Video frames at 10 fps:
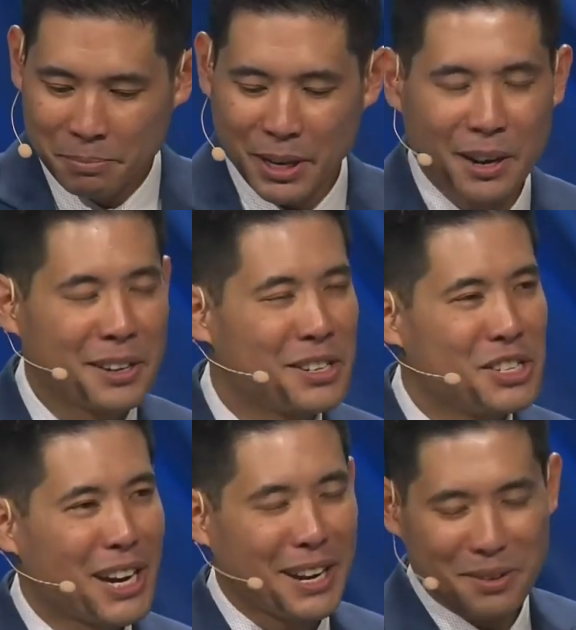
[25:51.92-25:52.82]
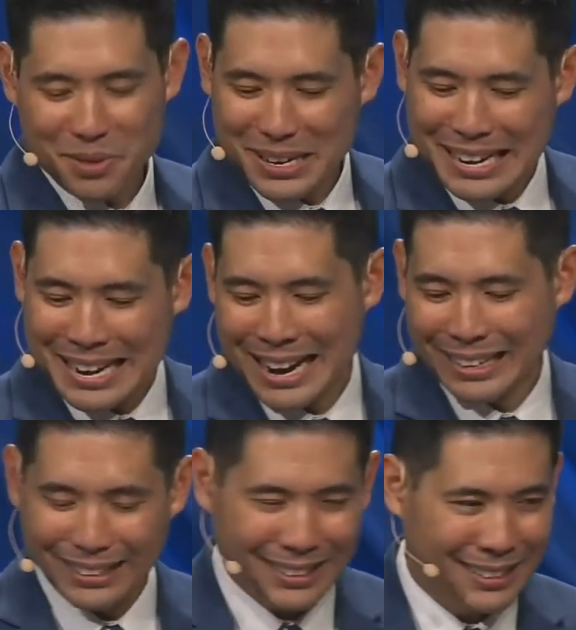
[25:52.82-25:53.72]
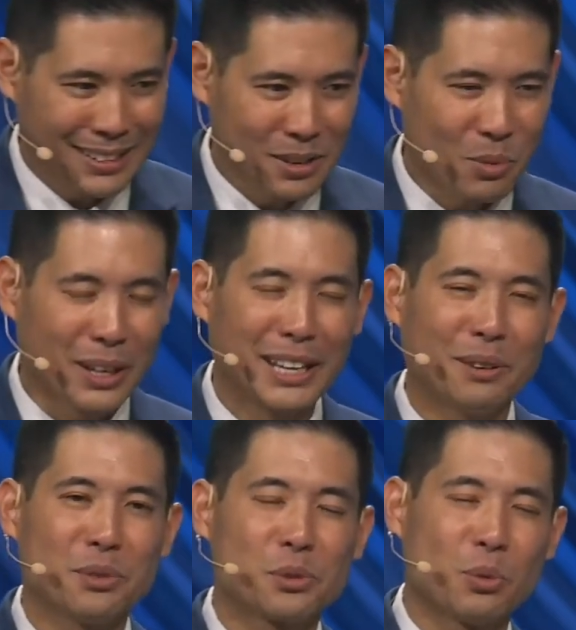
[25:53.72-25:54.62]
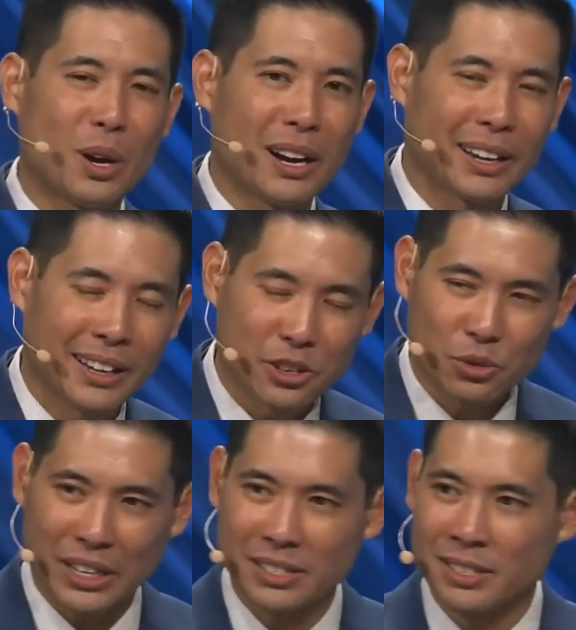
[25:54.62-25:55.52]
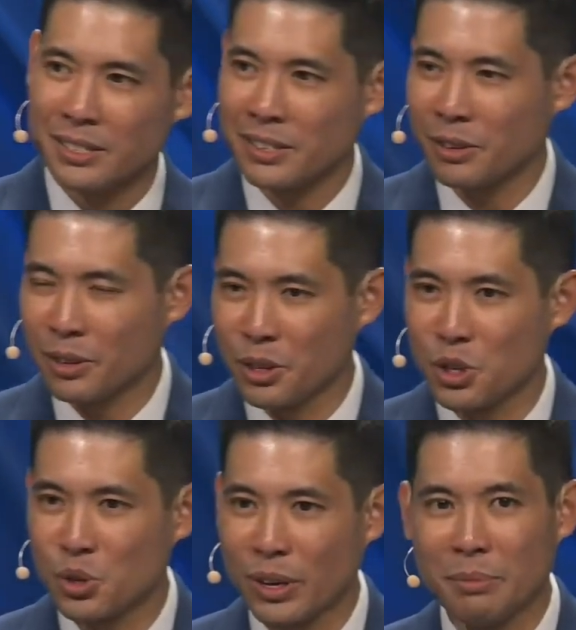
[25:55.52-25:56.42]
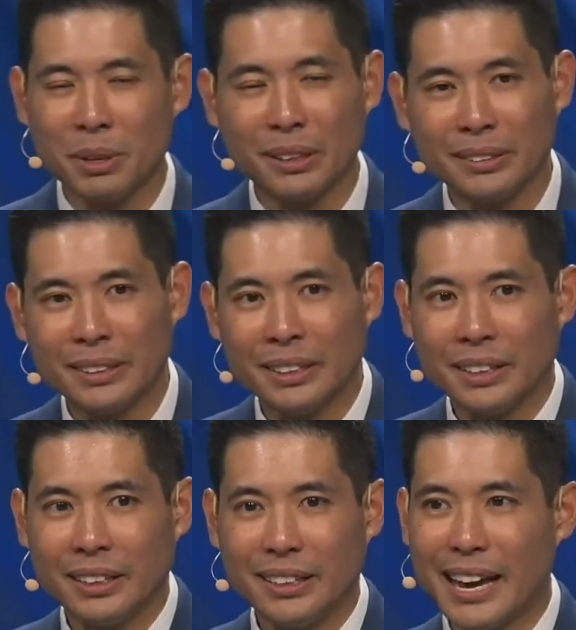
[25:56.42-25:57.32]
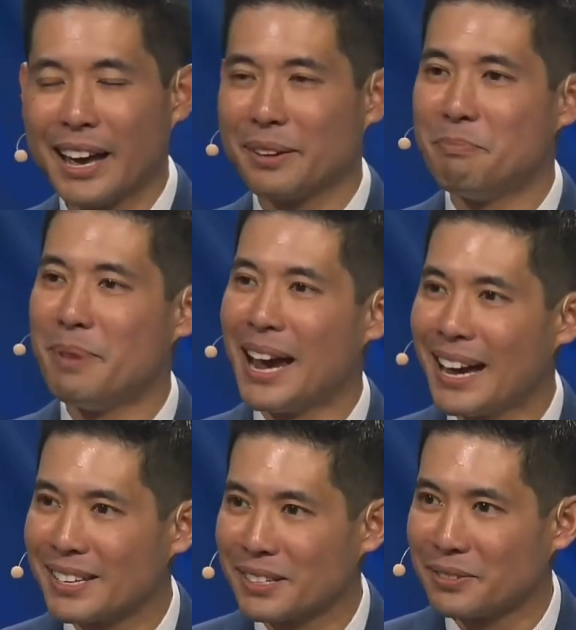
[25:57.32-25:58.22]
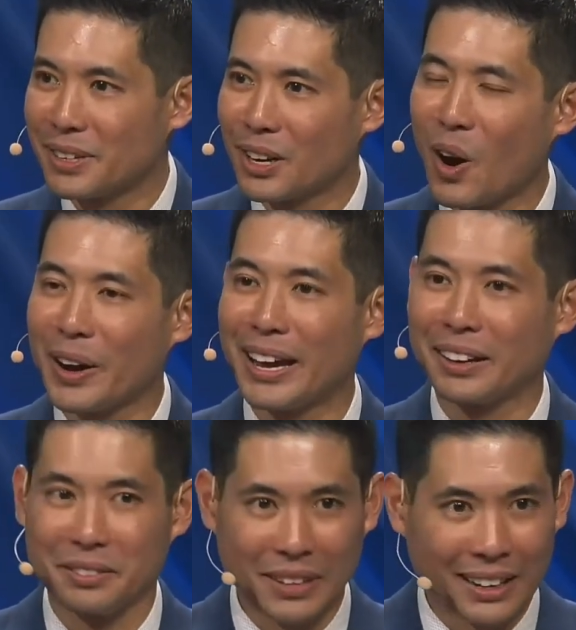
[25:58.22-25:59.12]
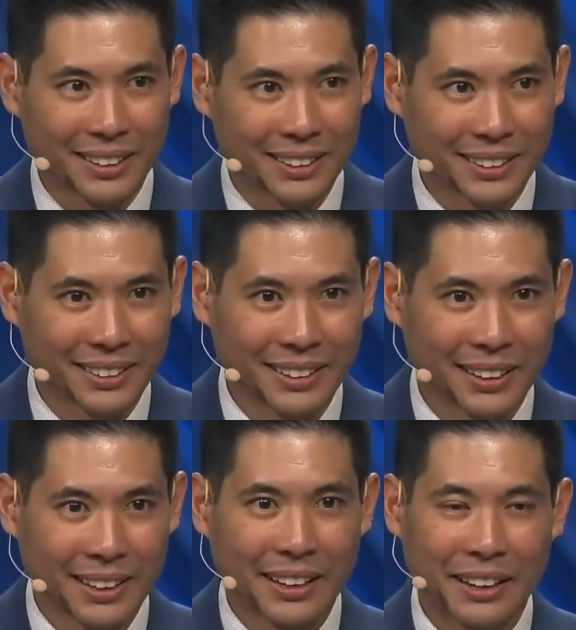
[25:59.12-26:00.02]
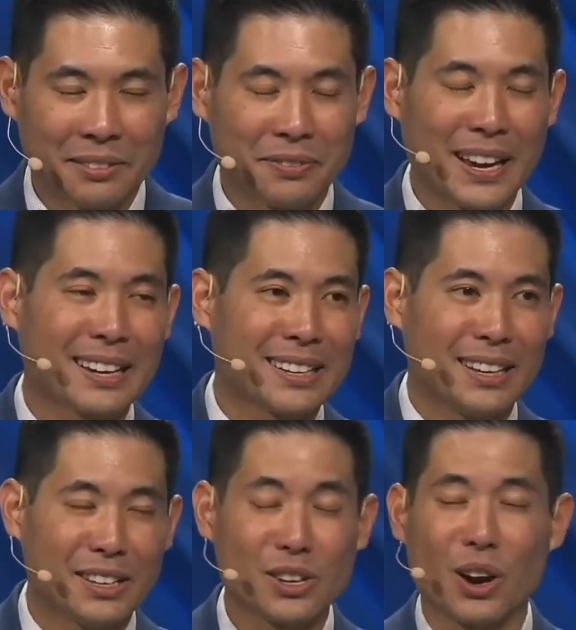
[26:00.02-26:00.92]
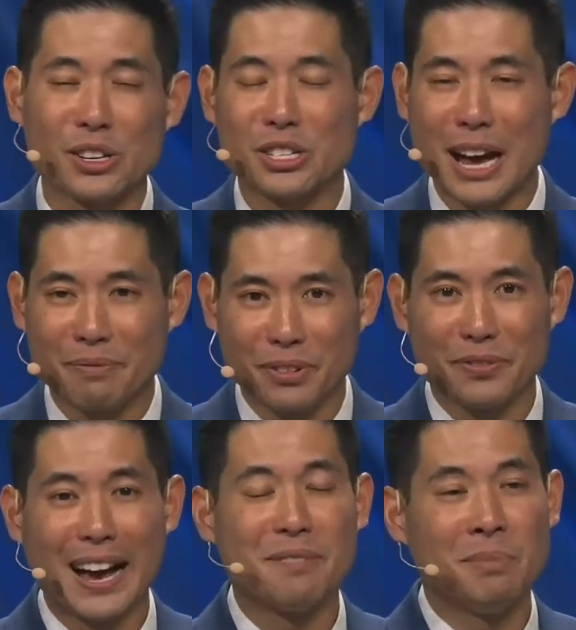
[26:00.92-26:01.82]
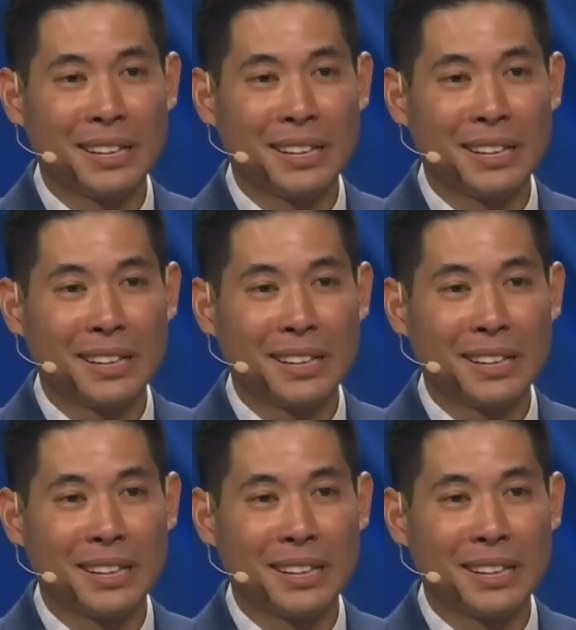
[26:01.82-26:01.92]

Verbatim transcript: But on January 9th, while he was walking at Drayson Center on the treadmill, he had a massive cardiac event. In fact, his heart stopped for five